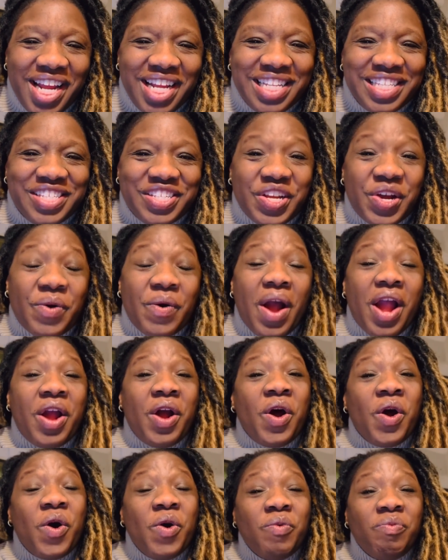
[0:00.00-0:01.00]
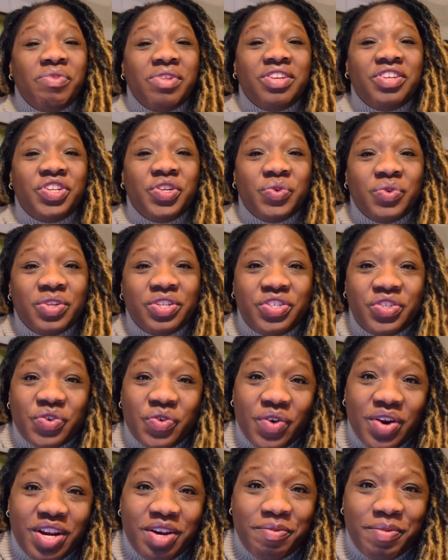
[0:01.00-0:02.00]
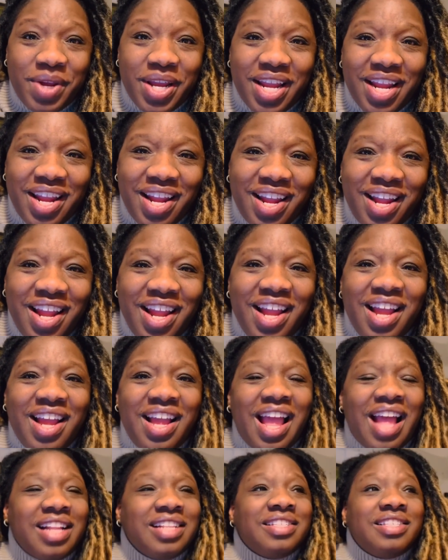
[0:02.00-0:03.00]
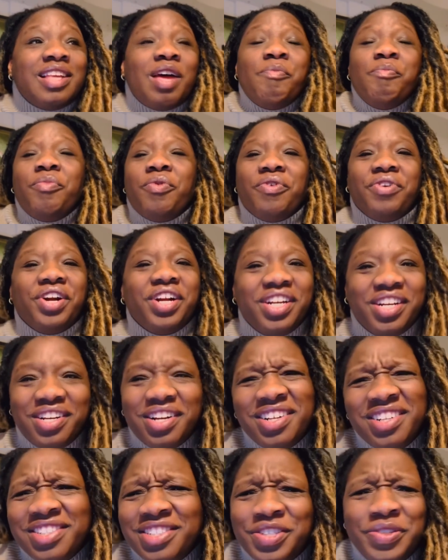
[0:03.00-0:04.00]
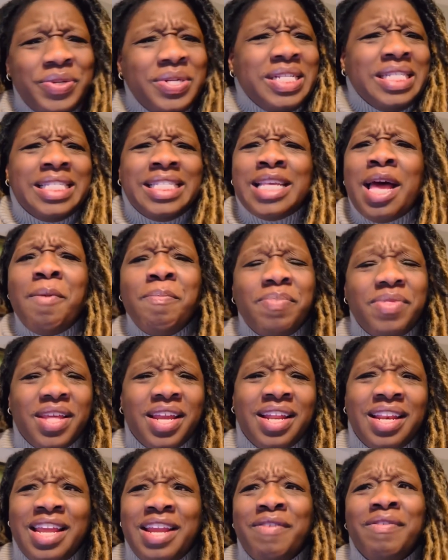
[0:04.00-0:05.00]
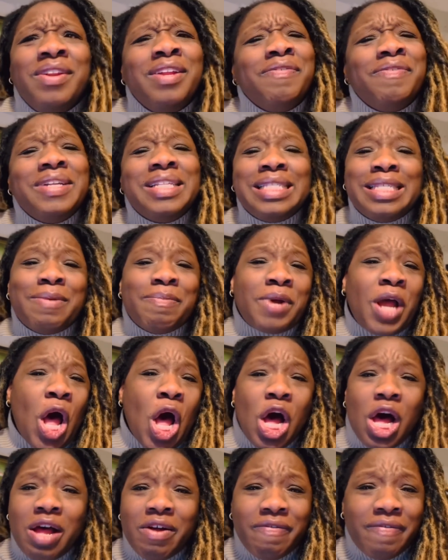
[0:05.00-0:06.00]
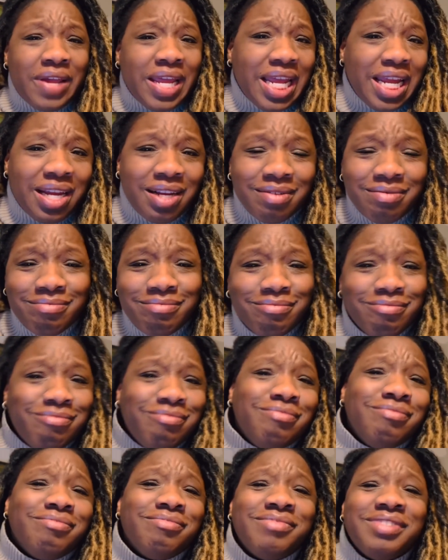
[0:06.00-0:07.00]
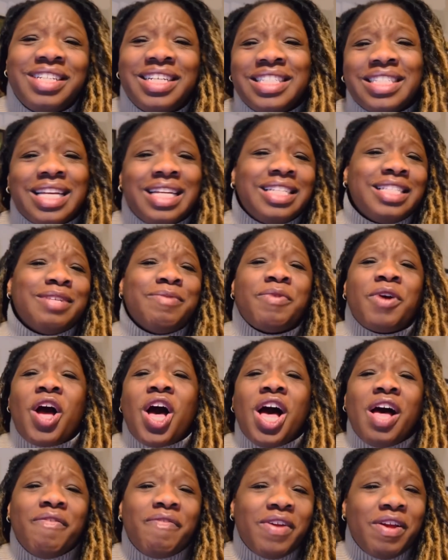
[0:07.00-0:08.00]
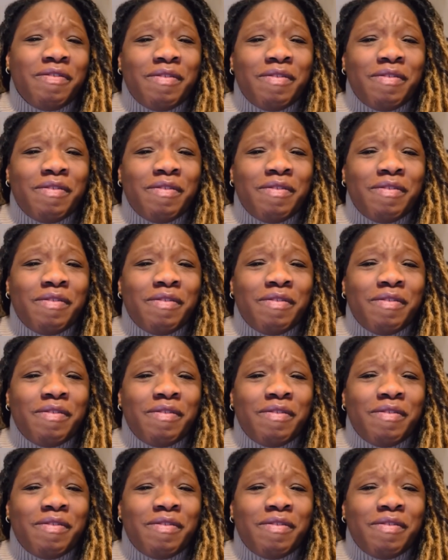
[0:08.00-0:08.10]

So I hope that you will join me at some point doing something, even if it's some coffee. Mm, let's get some coffee.